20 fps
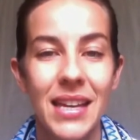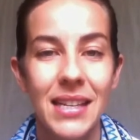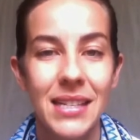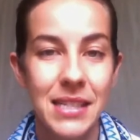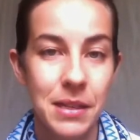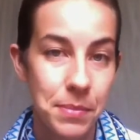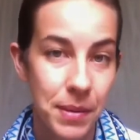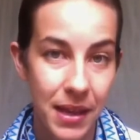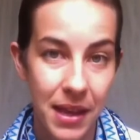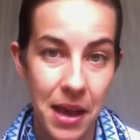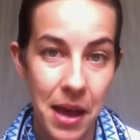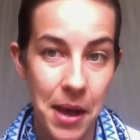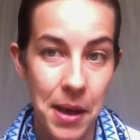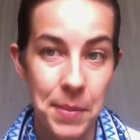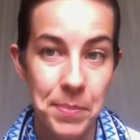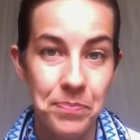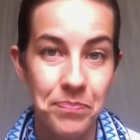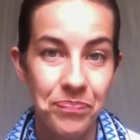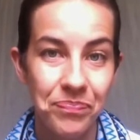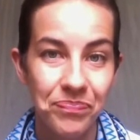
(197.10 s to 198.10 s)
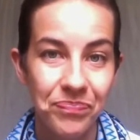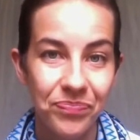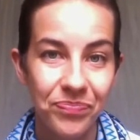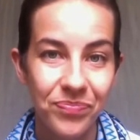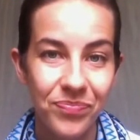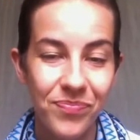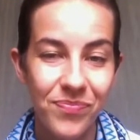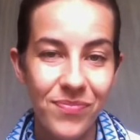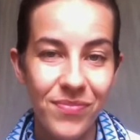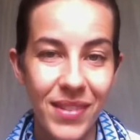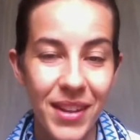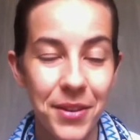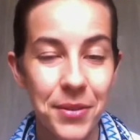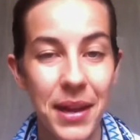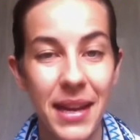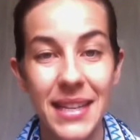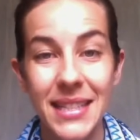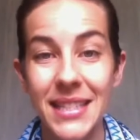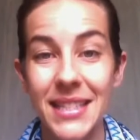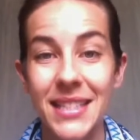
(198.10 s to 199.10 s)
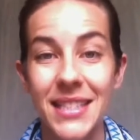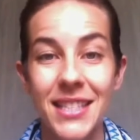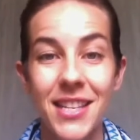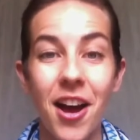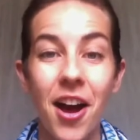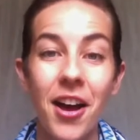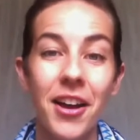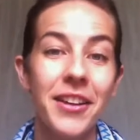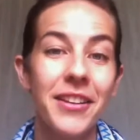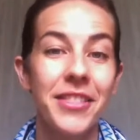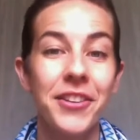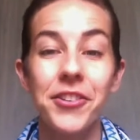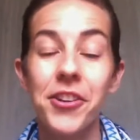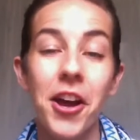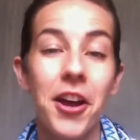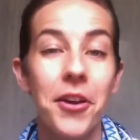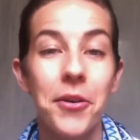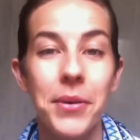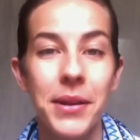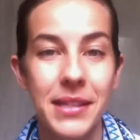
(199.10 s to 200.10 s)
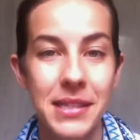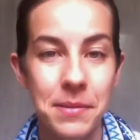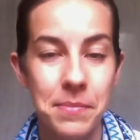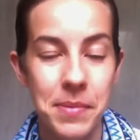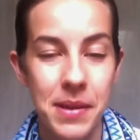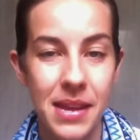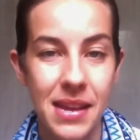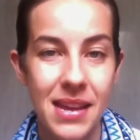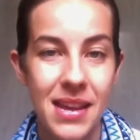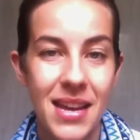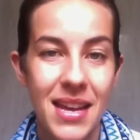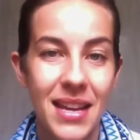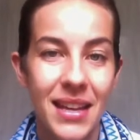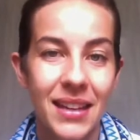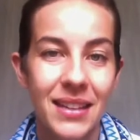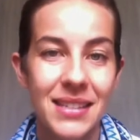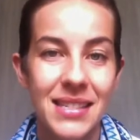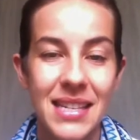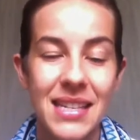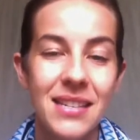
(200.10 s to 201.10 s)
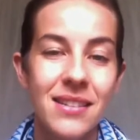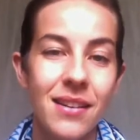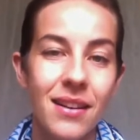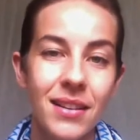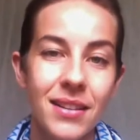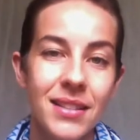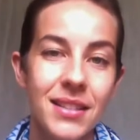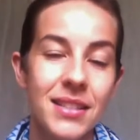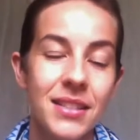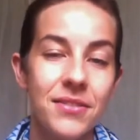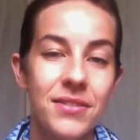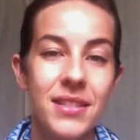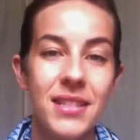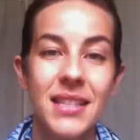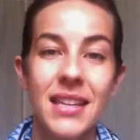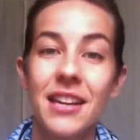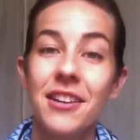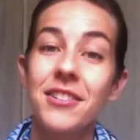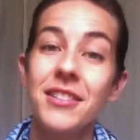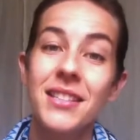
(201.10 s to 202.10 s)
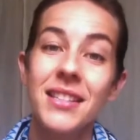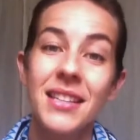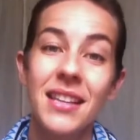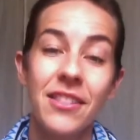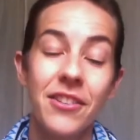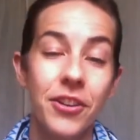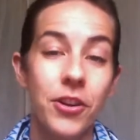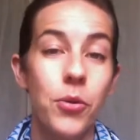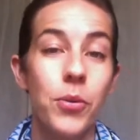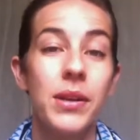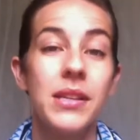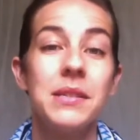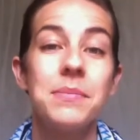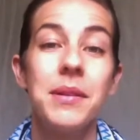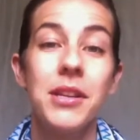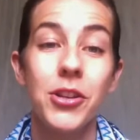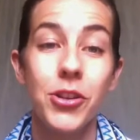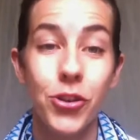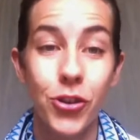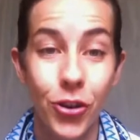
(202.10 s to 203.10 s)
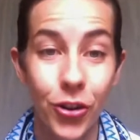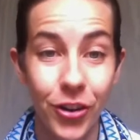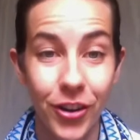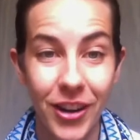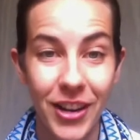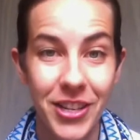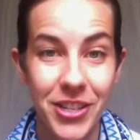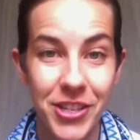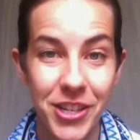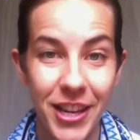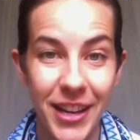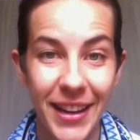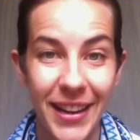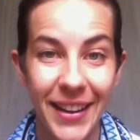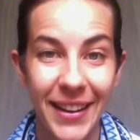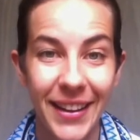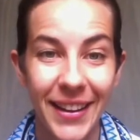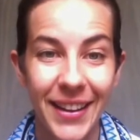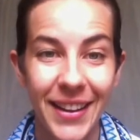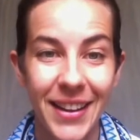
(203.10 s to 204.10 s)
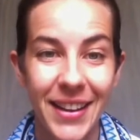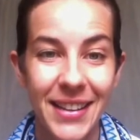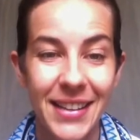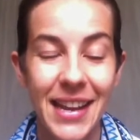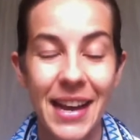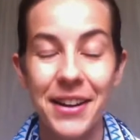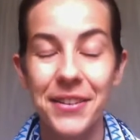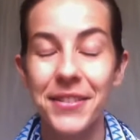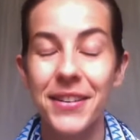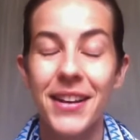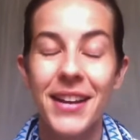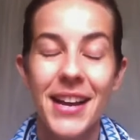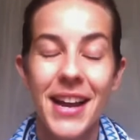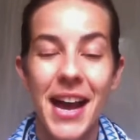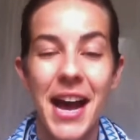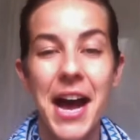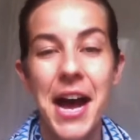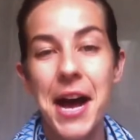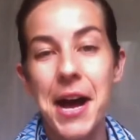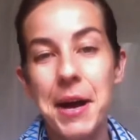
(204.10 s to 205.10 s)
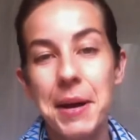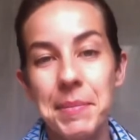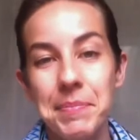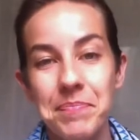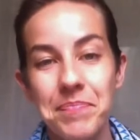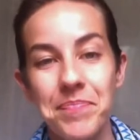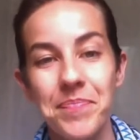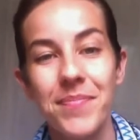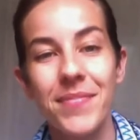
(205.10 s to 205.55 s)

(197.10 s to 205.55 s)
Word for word: to become. Okay, it's not they're not going to be detoxes of scarcity, they're going to be nourishing. Now, um,